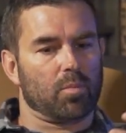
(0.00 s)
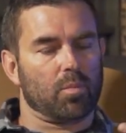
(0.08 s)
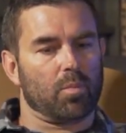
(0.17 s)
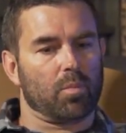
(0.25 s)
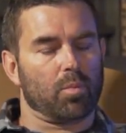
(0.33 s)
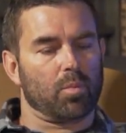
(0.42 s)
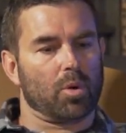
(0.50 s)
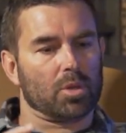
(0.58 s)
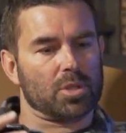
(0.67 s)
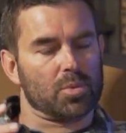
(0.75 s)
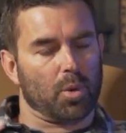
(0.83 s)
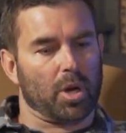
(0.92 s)

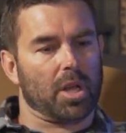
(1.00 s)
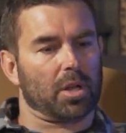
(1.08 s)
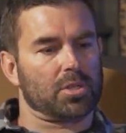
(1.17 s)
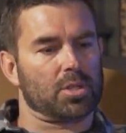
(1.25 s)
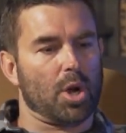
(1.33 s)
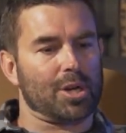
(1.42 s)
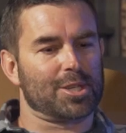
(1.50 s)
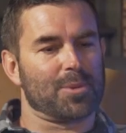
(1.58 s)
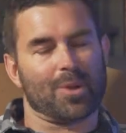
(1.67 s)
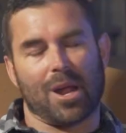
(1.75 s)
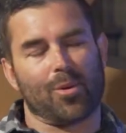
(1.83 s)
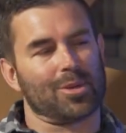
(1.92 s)
was working
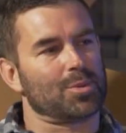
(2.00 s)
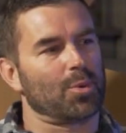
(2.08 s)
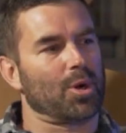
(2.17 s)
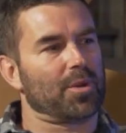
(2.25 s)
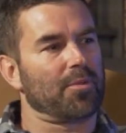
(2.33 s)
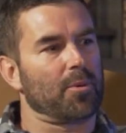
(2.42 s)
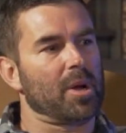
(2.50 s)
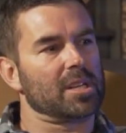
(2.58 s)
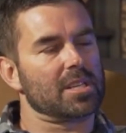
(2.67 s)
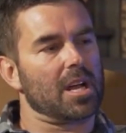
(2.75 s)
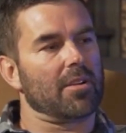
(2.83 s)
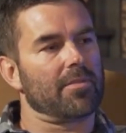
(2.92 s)
construction, but I wasn't working for
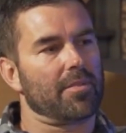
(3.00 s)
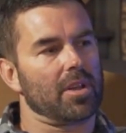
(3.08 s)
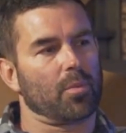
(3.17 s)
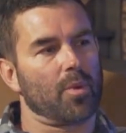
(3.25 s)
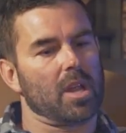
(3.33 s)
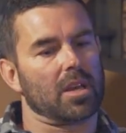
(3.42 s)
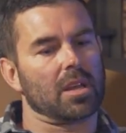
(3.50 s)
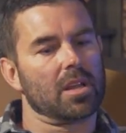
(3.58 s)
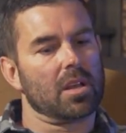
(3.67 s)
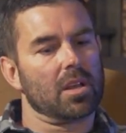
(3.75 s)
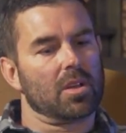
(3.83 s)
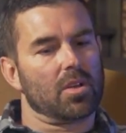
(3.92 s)
myself. And
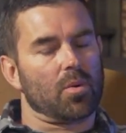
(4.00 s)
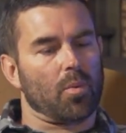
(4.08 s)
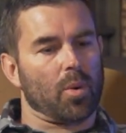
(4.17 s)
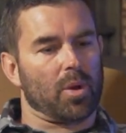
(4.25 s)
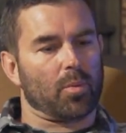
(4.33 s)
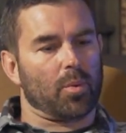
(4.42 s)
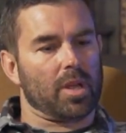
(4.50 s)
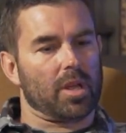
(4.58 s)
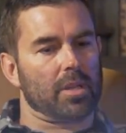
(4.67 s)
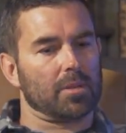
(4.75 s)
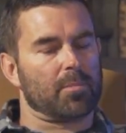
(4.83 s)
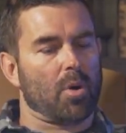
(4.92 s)
when
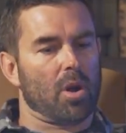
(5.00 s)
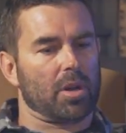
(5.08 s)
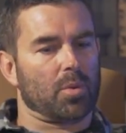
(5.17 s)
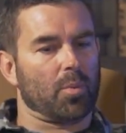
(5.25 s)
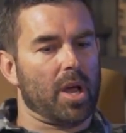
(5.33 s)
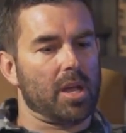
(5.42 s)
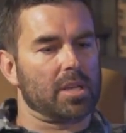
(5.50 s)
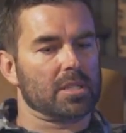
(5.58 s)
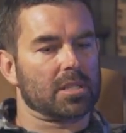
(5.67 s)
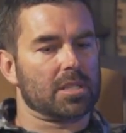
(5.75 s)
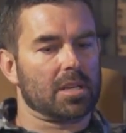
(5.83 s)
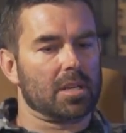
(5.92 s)
we parted
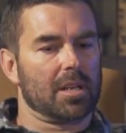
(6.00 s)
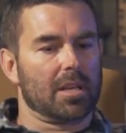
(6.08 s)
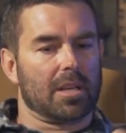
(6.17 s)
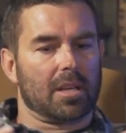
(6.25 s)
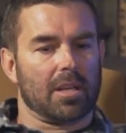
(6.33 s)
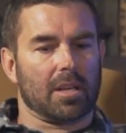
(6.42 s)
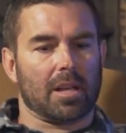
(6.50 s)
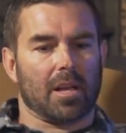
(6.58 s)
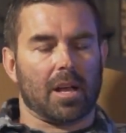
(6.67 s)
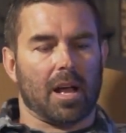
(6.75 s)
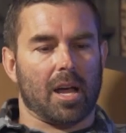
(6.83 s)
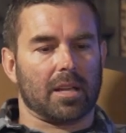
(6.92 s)
ways,
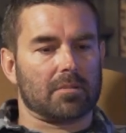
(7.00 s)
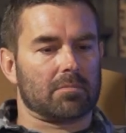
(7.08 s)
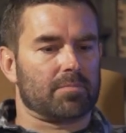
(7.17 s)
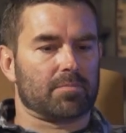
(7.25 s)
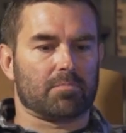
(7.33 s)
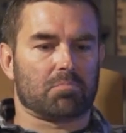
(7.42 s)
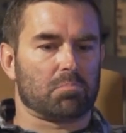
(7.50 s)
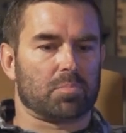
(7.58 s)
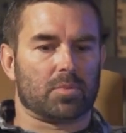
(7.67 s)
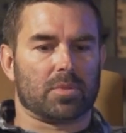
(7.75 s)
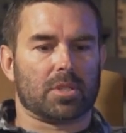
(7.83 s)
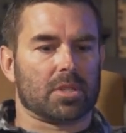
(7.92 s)
I
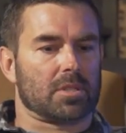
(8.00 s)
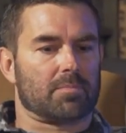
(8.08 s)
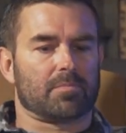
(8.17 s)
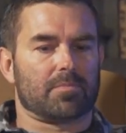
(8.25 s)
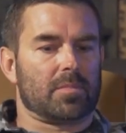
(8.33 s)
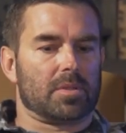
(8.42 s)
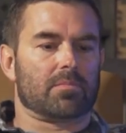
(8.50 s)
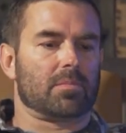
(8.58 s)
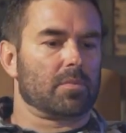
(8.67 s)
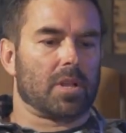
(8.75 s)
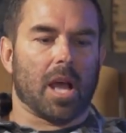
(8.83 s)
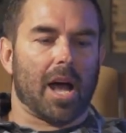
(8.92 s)
just
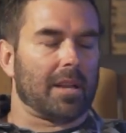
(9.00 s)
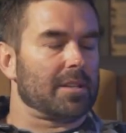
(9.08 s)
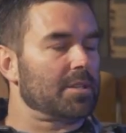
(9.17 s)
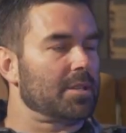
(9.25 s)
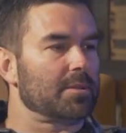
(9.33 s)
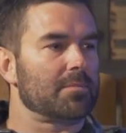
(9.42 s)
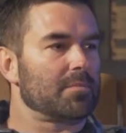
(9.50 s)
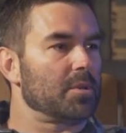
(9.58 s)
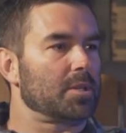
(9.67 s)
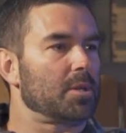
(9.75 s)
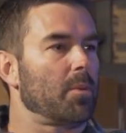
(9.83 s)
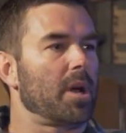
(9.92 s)
got into
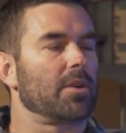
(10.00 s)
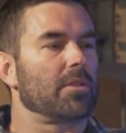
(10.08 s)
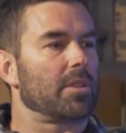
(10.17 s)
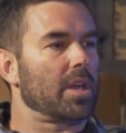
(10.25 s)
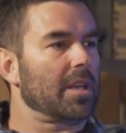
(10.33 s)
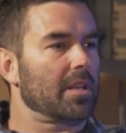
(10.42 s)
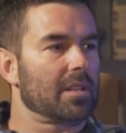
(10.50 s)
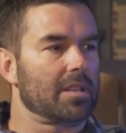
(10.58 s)
my own thing.